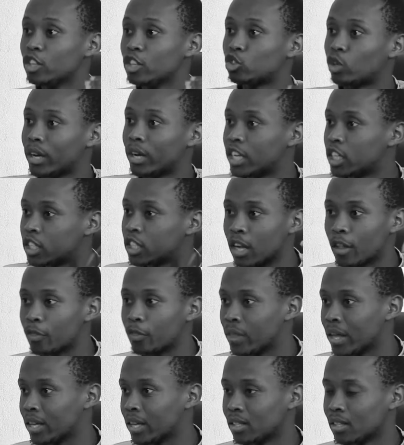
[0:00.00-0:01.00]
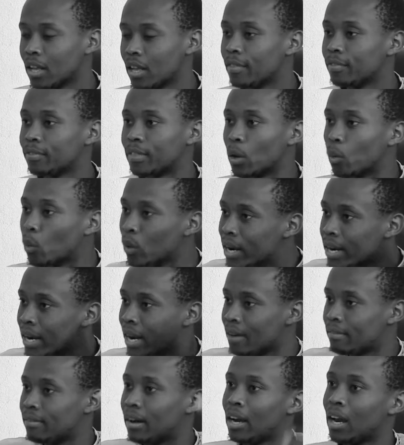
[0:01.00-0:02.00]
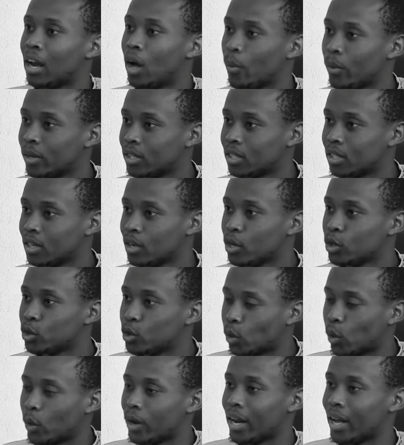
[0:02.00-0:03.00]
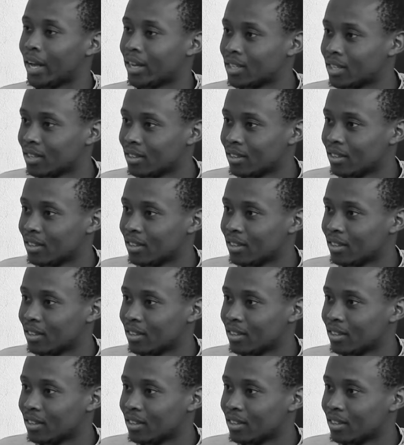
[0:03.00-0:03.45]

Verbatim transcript: traditional things that will never allow us to connect.